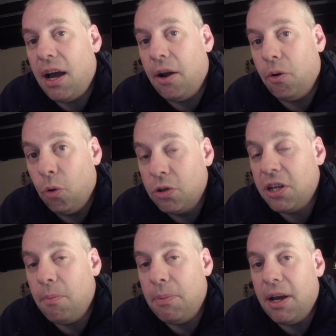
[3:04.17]
I'll
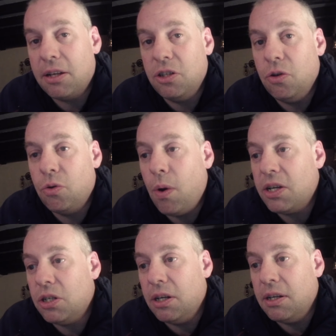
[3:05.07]
also be asking you
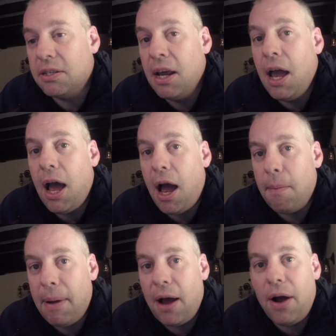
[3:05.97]
questions
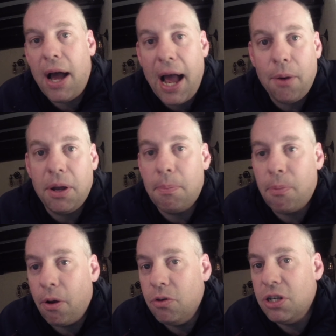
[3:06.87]
about how he
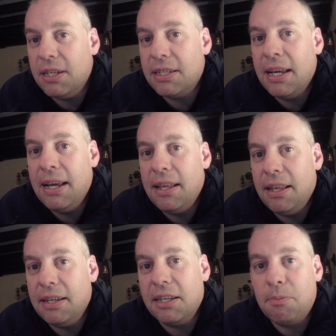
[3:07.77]
approaches
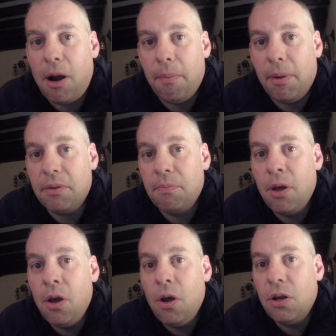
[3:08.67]
this experiment.
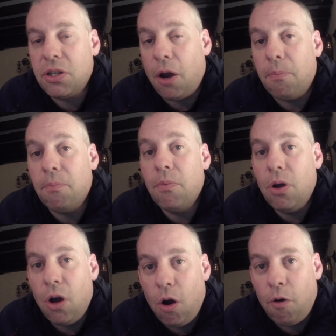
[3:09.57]
So,
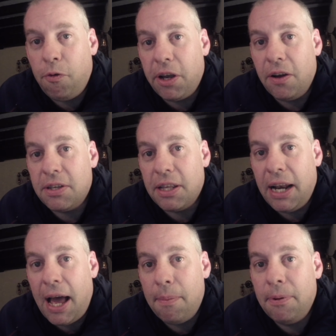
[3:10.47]
off we go to the
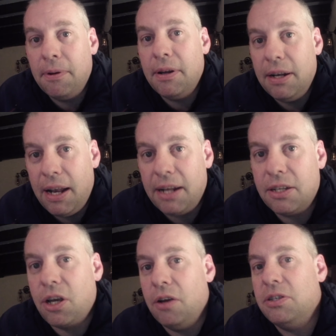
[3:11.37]
lab.
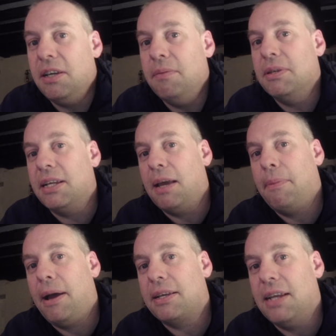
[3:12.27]
Let's go see Mr.
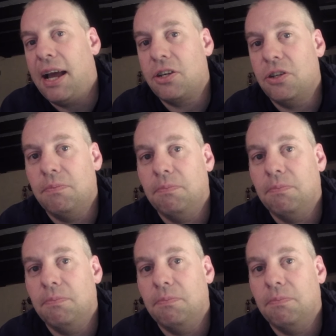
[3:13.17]
Kipax in action.